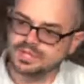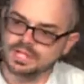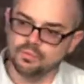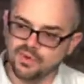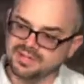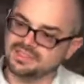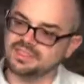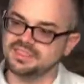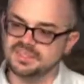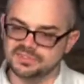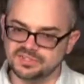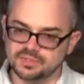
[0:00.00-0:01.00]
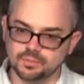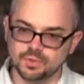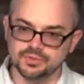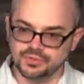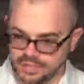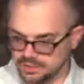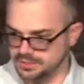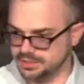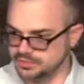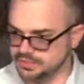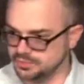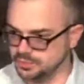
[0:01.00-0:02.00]
And one of the things that we'll
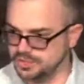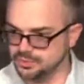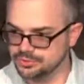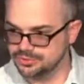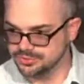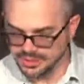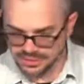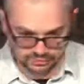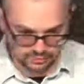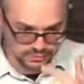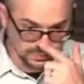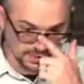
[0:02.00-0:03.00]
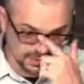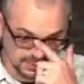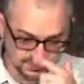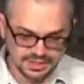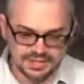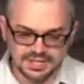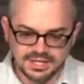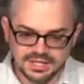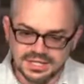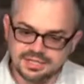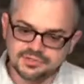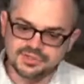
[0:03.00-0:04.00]
notice as we go through the next few weeks
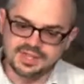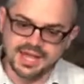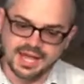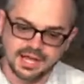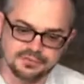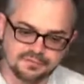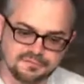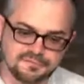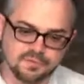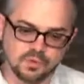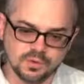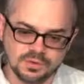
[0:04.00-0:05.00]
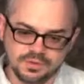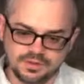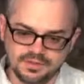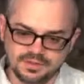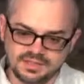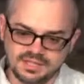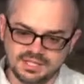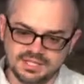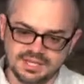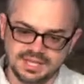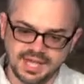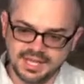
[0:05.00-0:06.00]
is that for
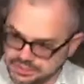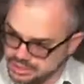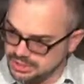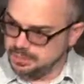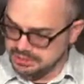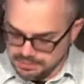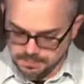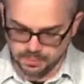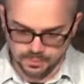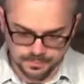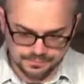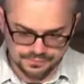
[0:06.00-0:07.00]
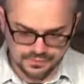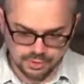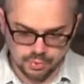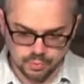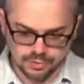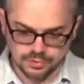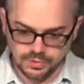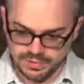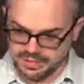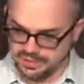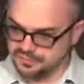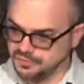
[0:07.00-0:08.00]
the ancient people who were
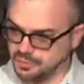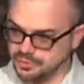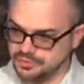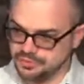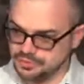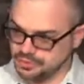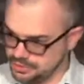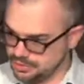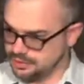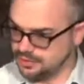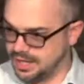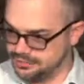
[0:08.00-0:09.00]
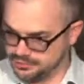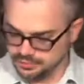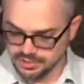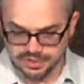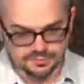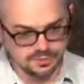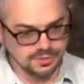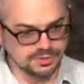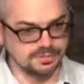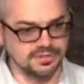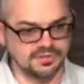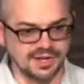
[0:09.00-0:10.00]
looking forward to the Christ, looking forward to
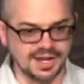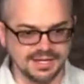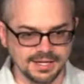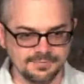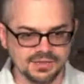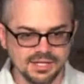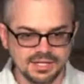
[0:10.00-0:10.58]
the Messiah,